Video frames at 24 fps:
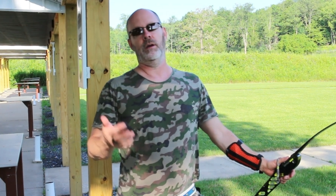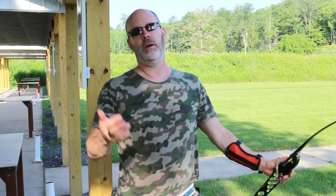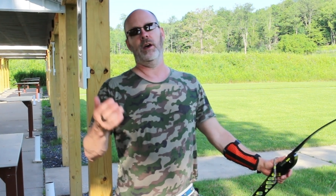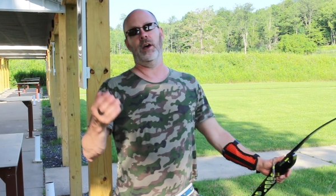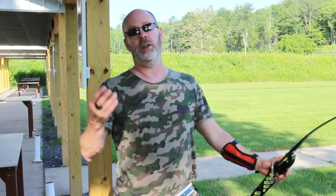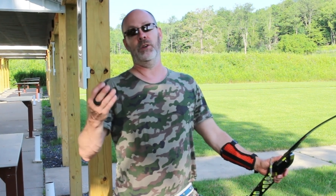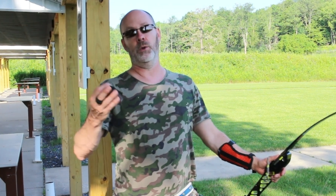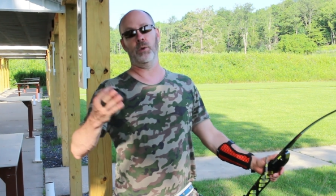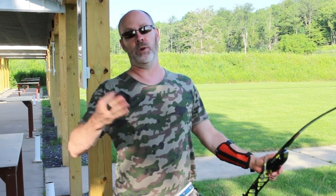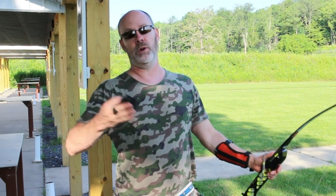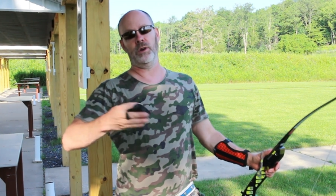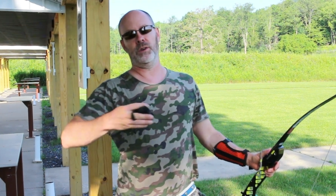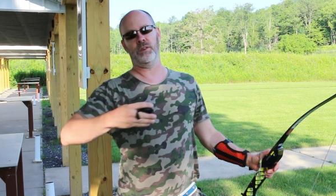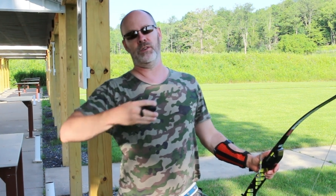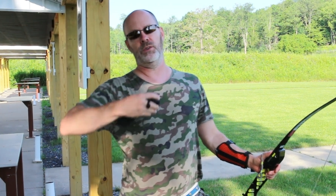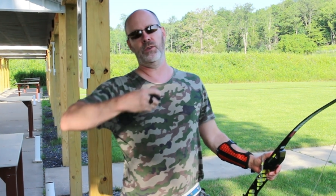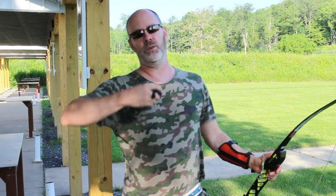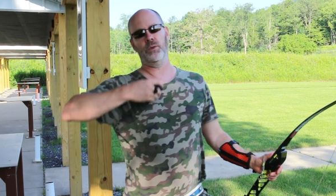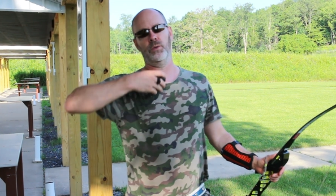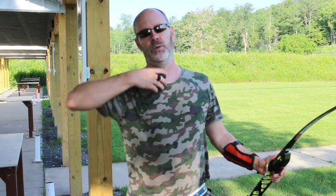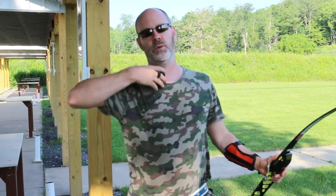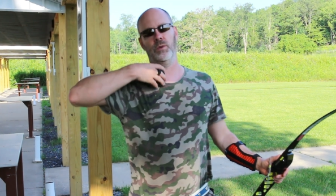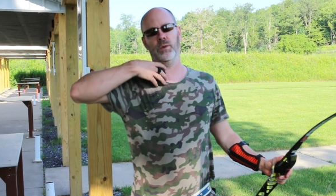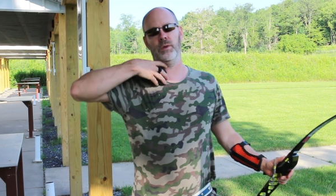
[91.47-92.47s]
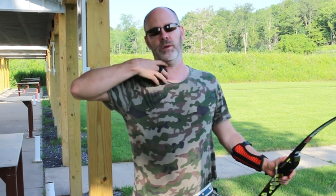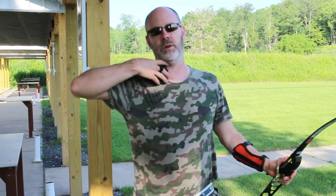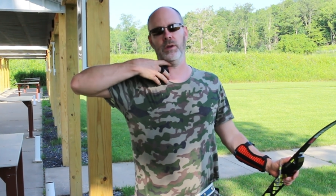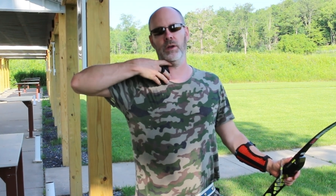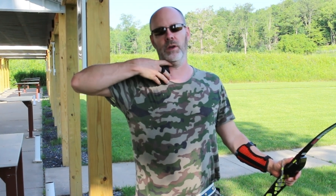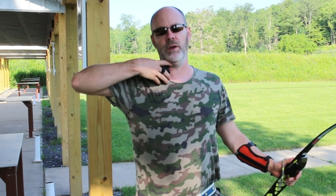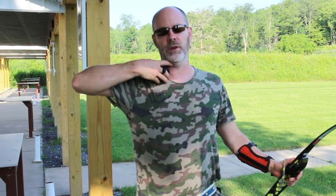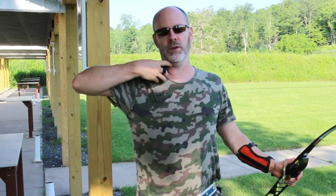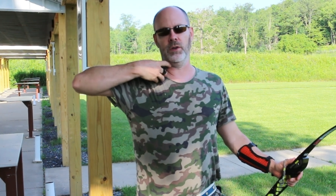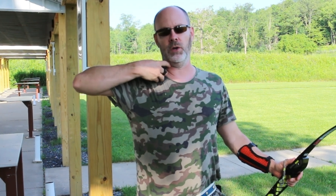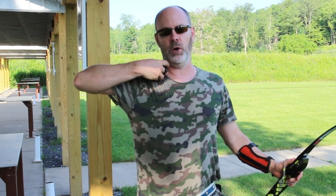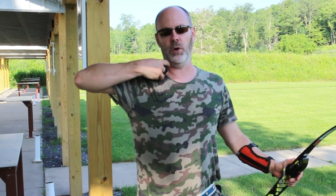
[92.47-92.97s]
In order to
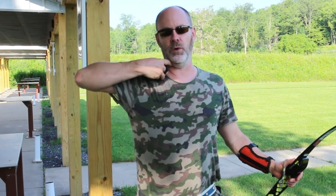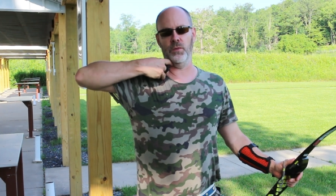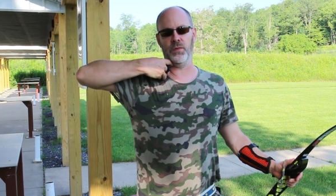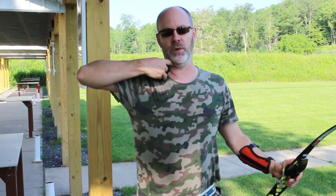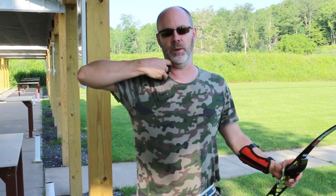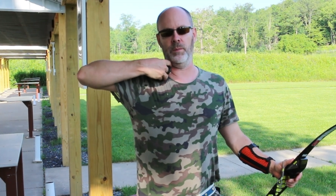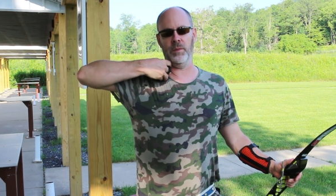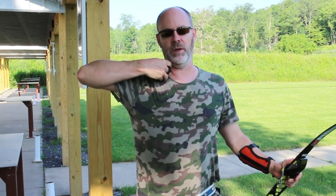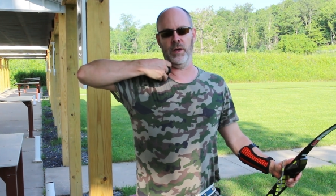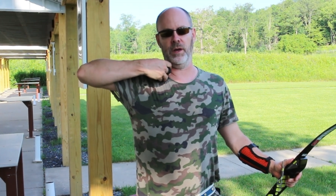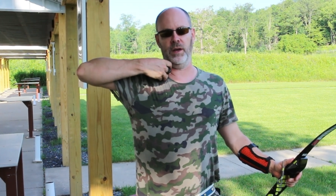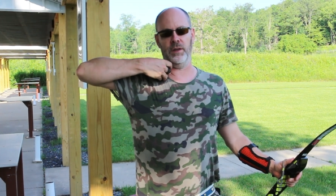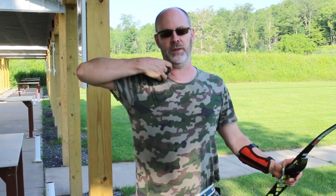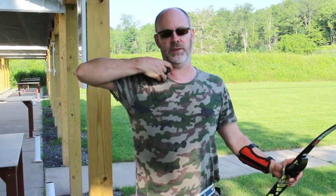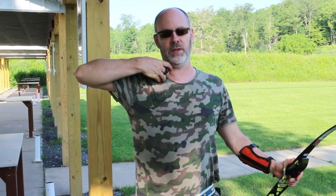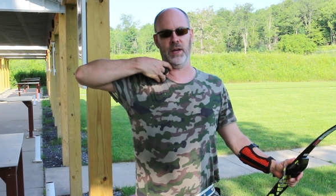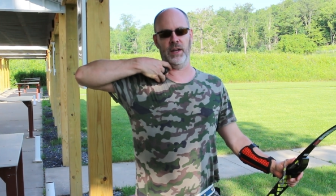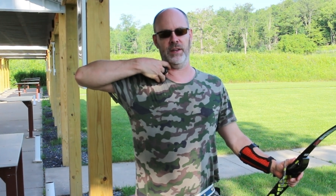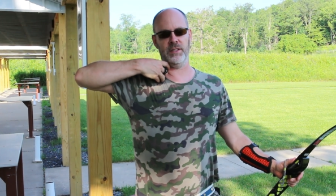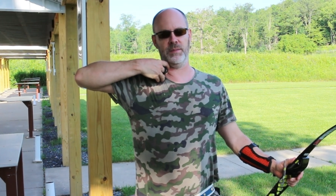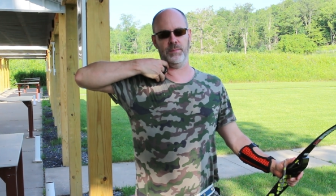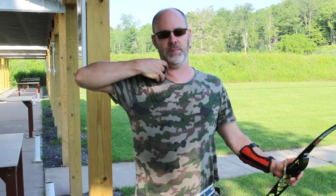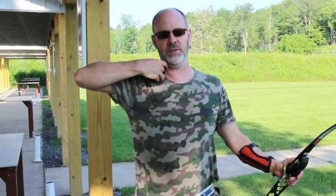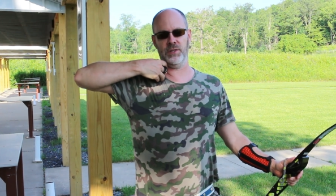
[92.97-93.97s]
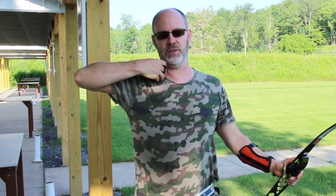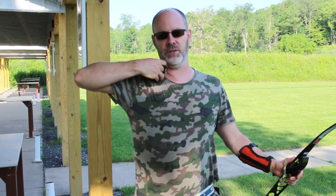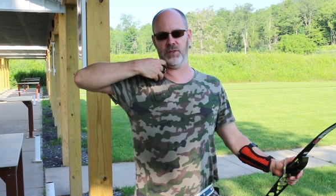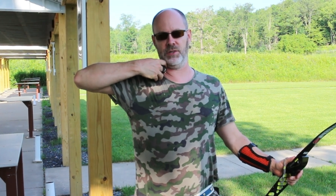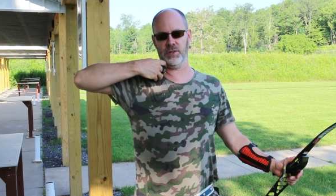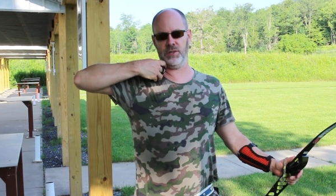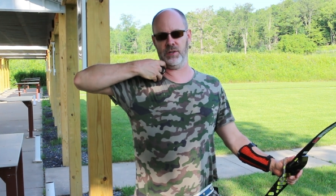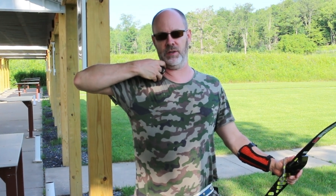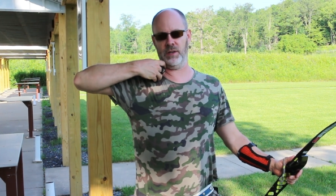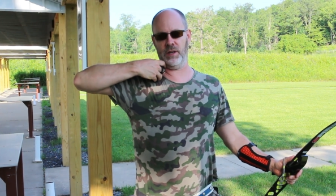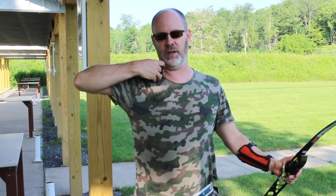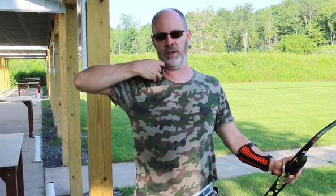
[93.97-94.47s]
go from a tense
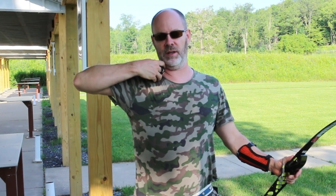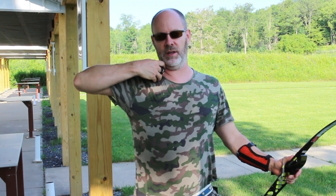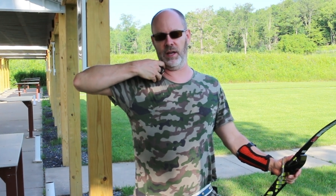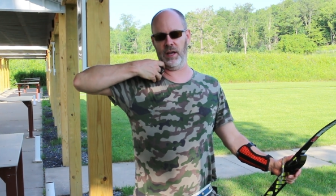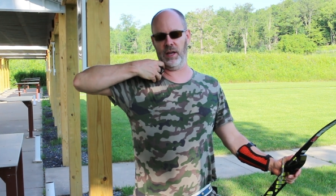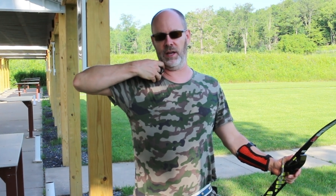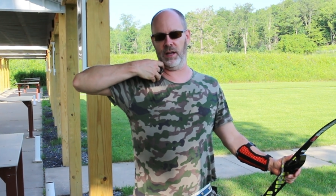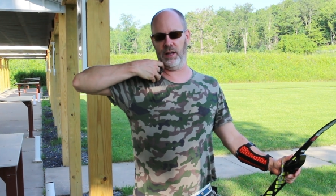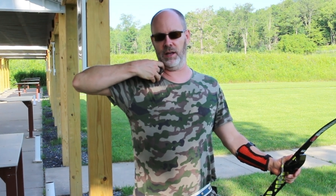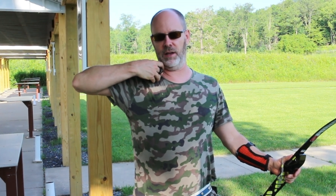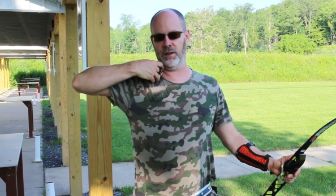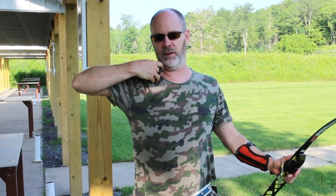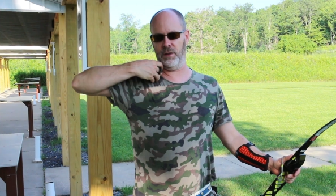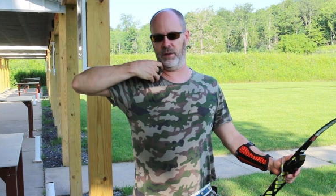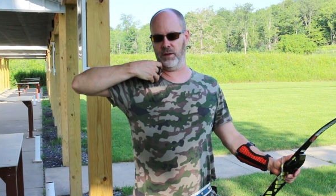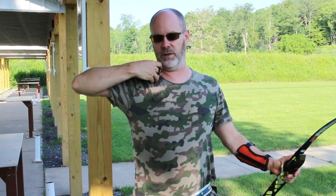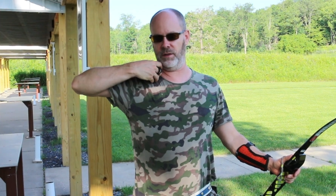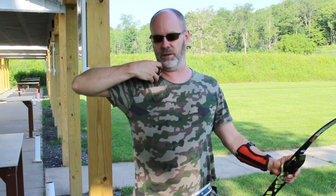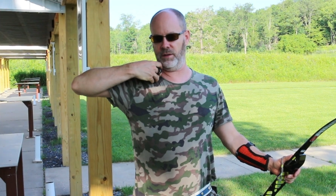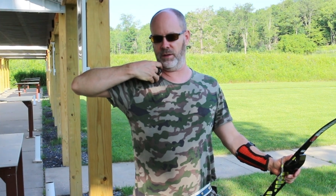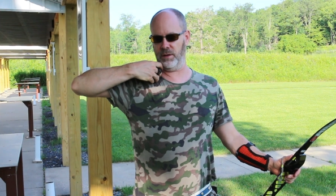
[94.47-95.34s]
position and